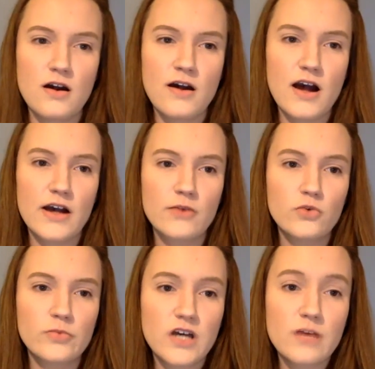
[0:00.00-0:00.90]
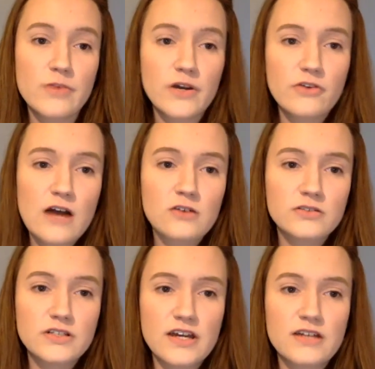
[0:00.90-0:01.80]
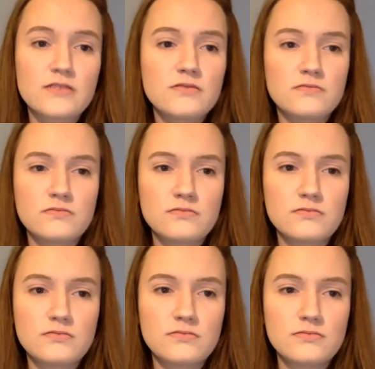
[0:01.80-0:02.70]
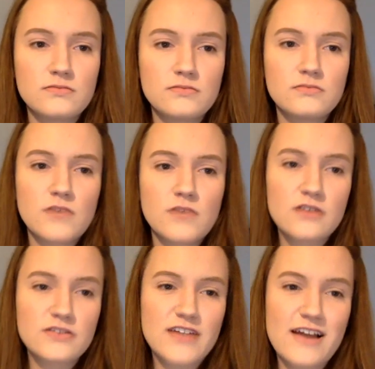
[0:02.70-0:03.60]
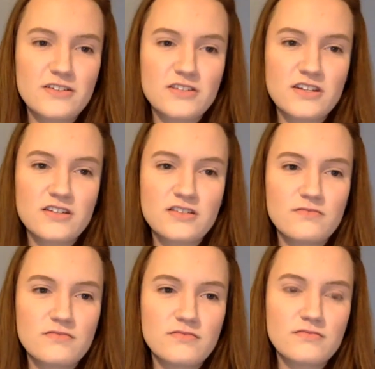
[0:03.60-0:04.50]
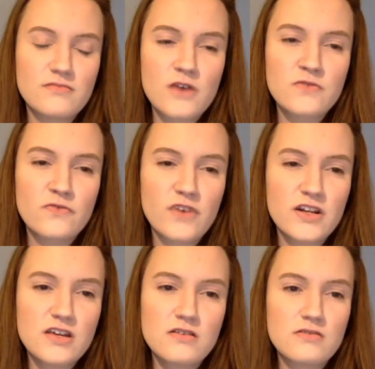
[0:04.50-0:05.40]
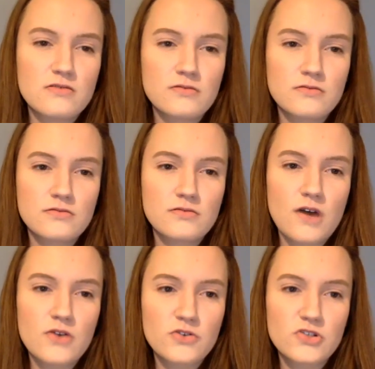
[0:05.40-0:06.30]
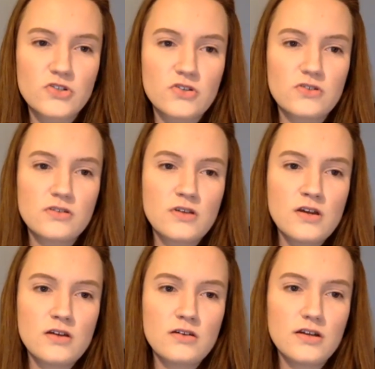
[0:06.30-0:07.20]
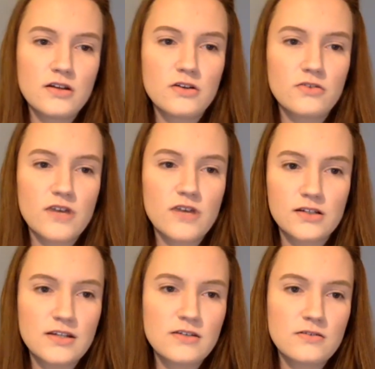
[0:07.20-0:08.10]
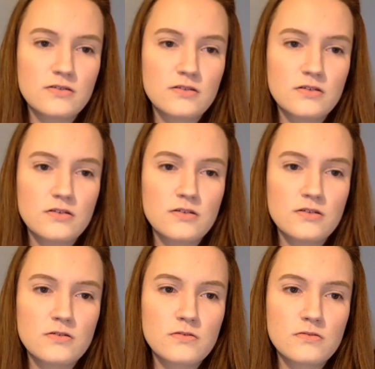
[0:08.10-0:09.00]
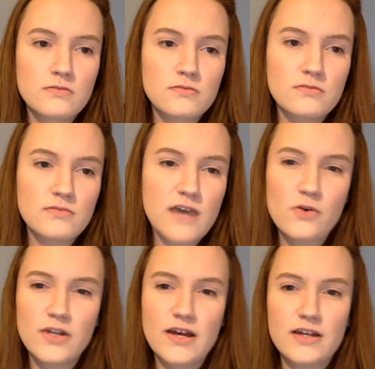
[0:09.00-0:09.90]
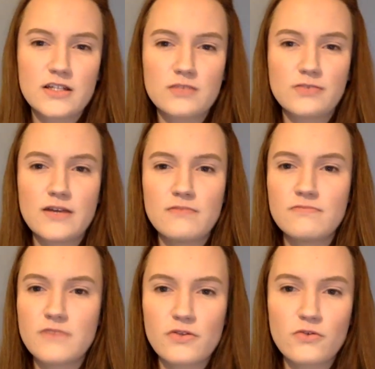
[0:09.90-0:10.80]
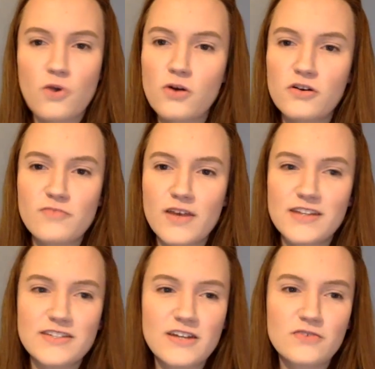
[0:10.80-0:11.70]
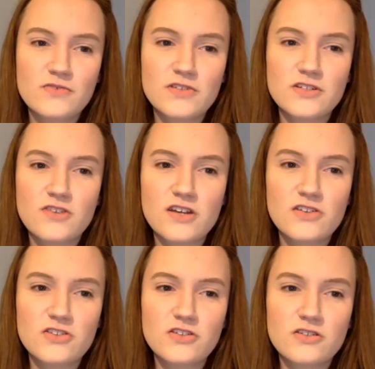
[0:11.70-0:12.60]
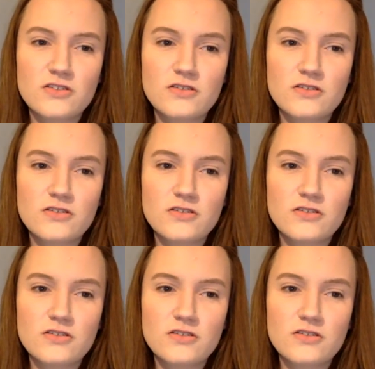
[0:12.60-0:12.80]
I will become a crowd again, untalented, unfunny, understood incorrectly. How will I explain the throng of myself to strangers?